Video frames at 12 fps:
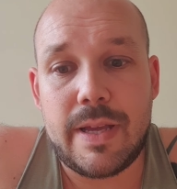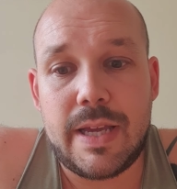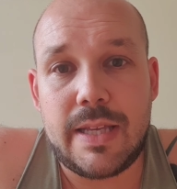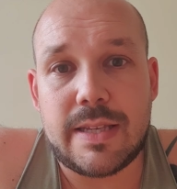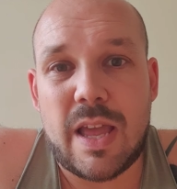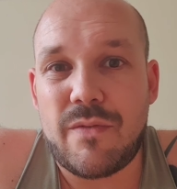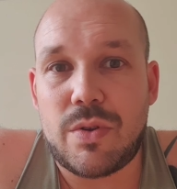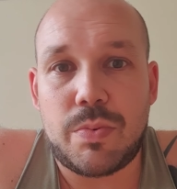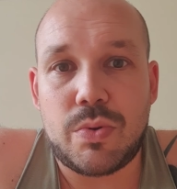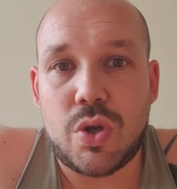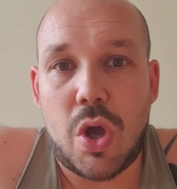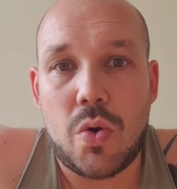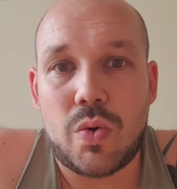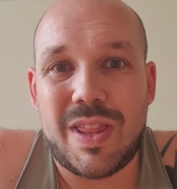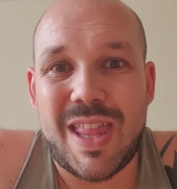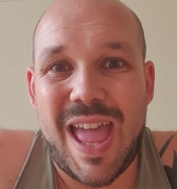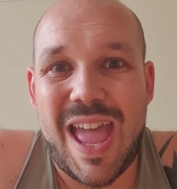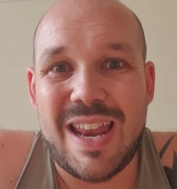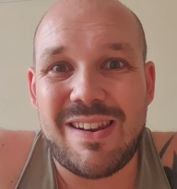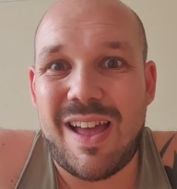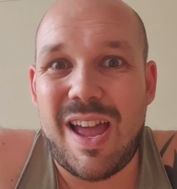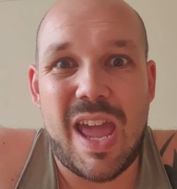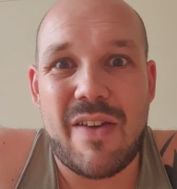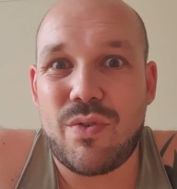It's comfortable to hold in the hand.
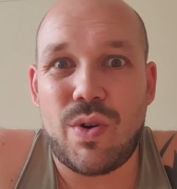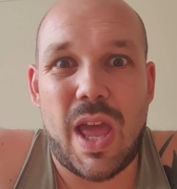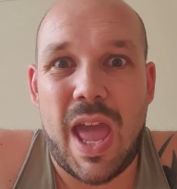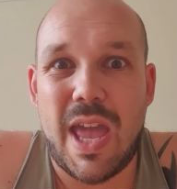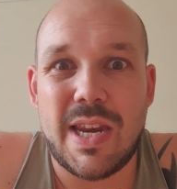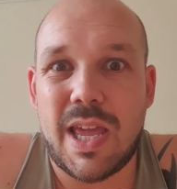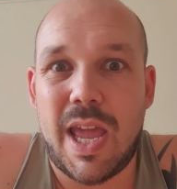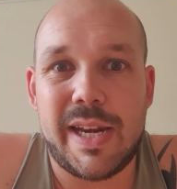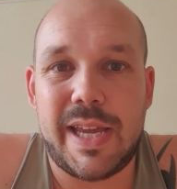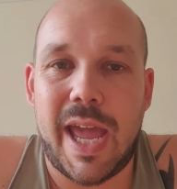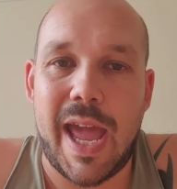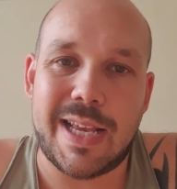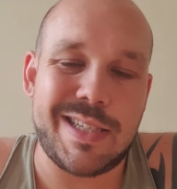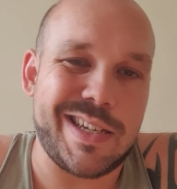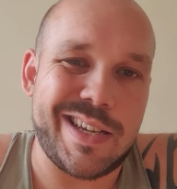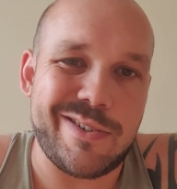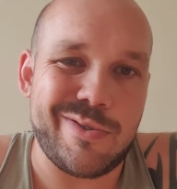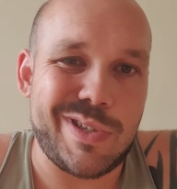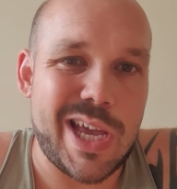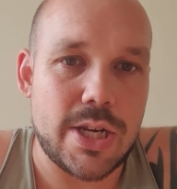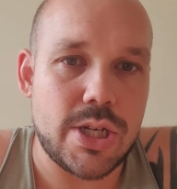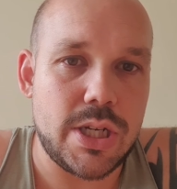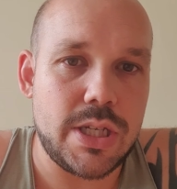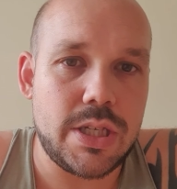I haven't had any accidental
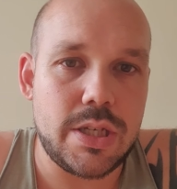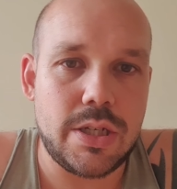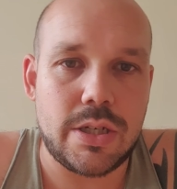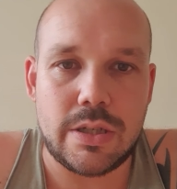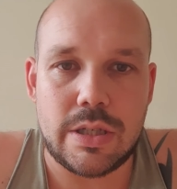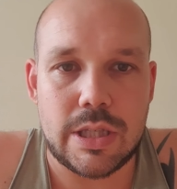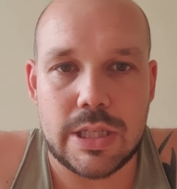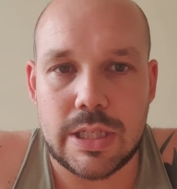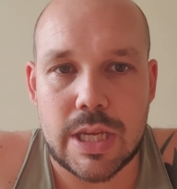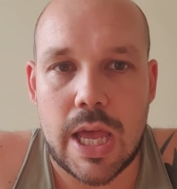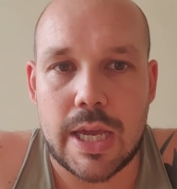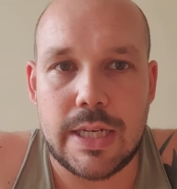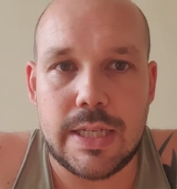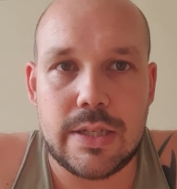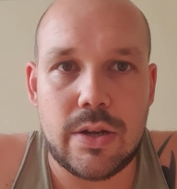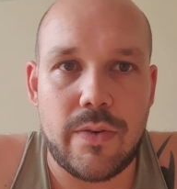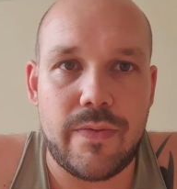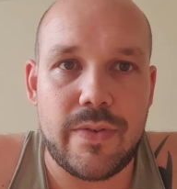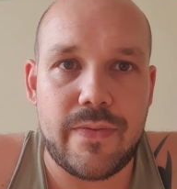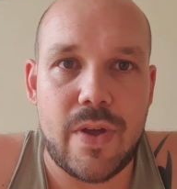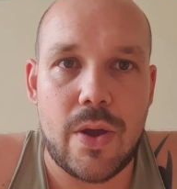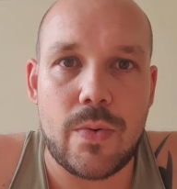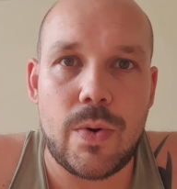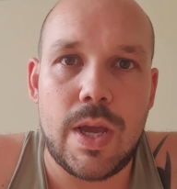touches due to the size of the
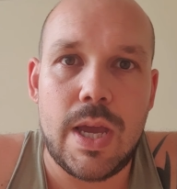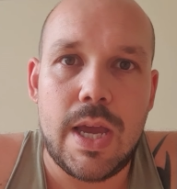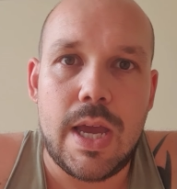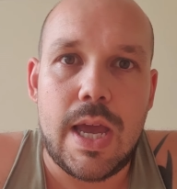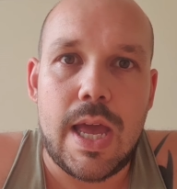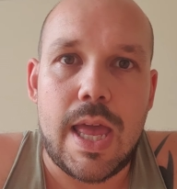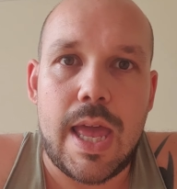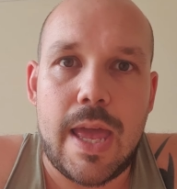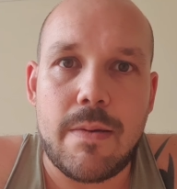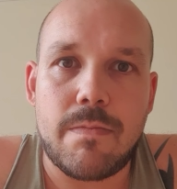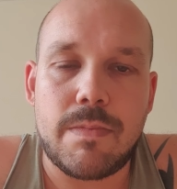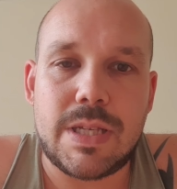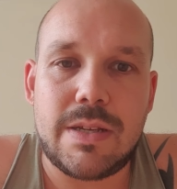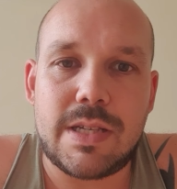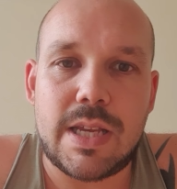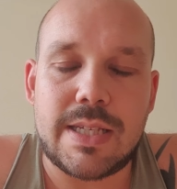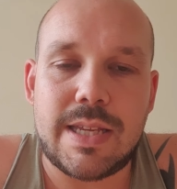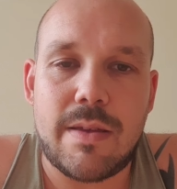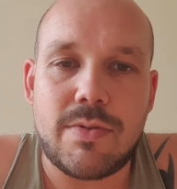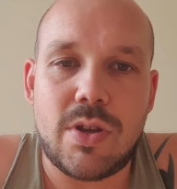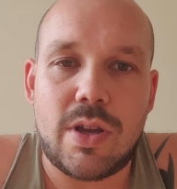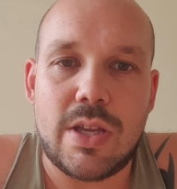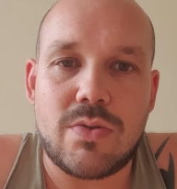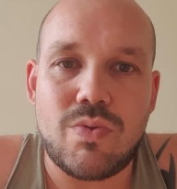phone. Seems like
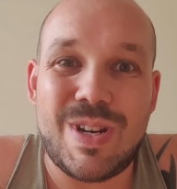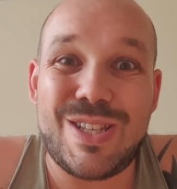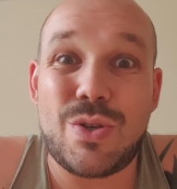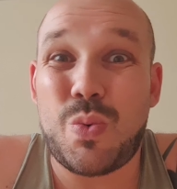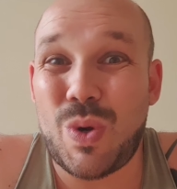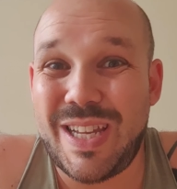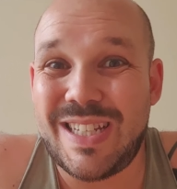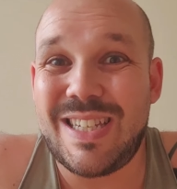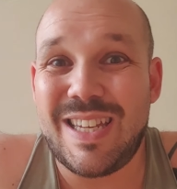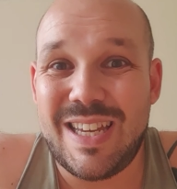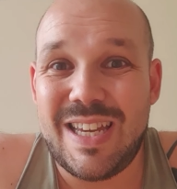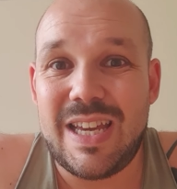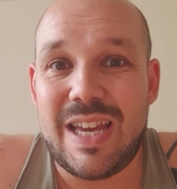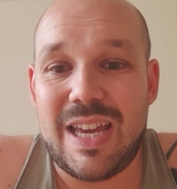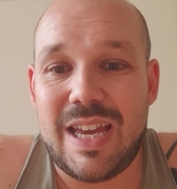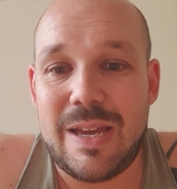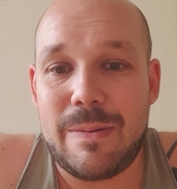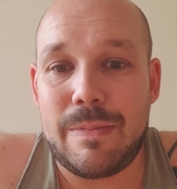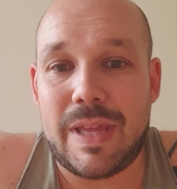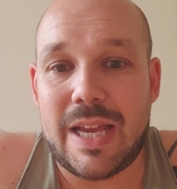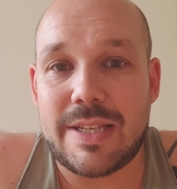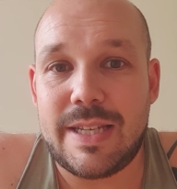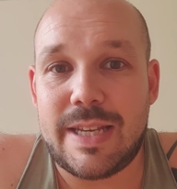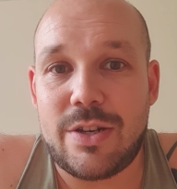Samsung has really tweaked the
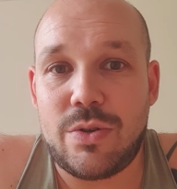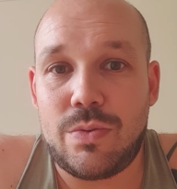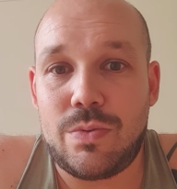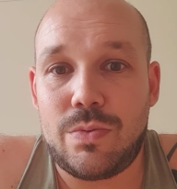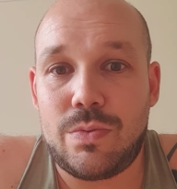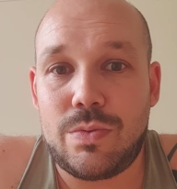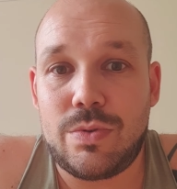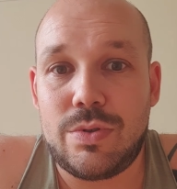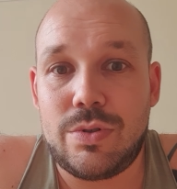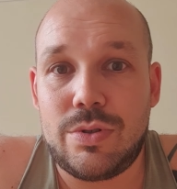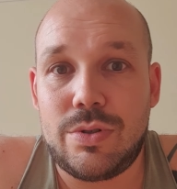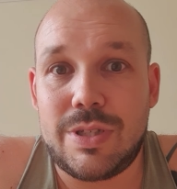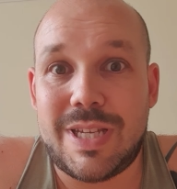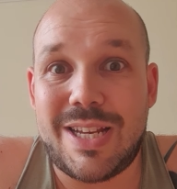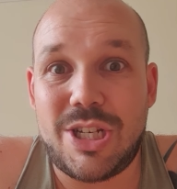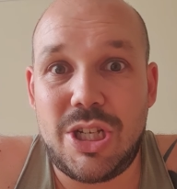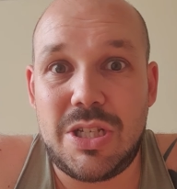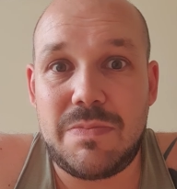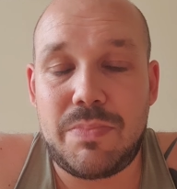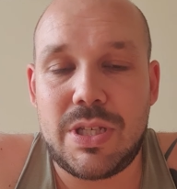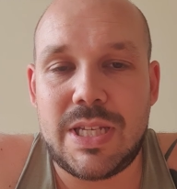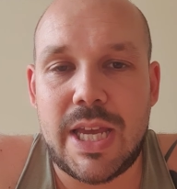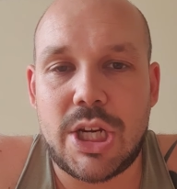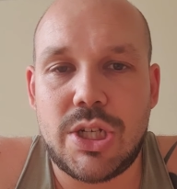accidental touches
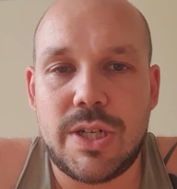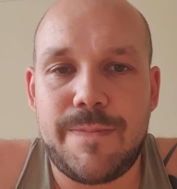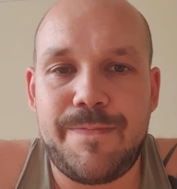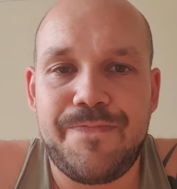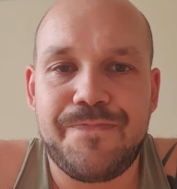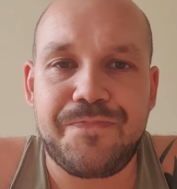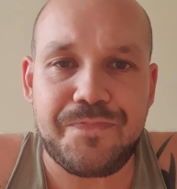protection.